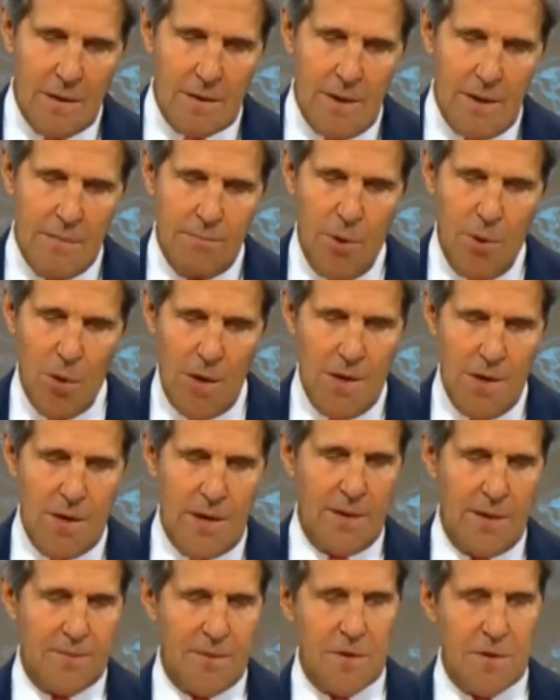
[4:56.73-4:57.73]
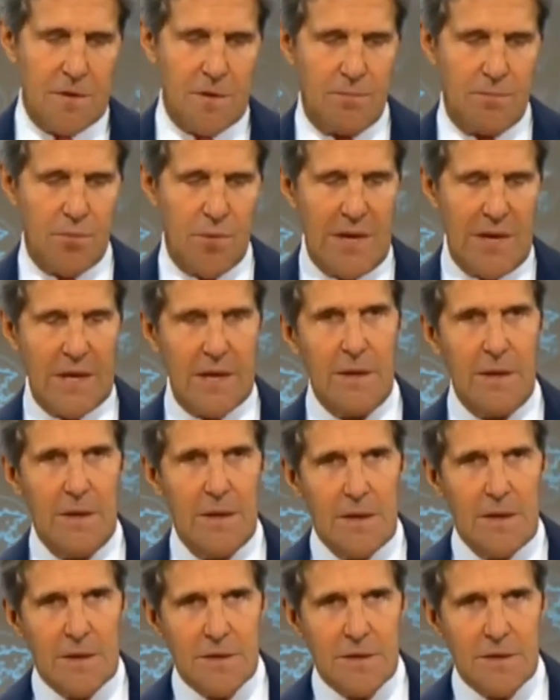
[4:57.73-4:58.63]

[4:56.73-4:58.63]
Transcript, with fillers: the important effort to bring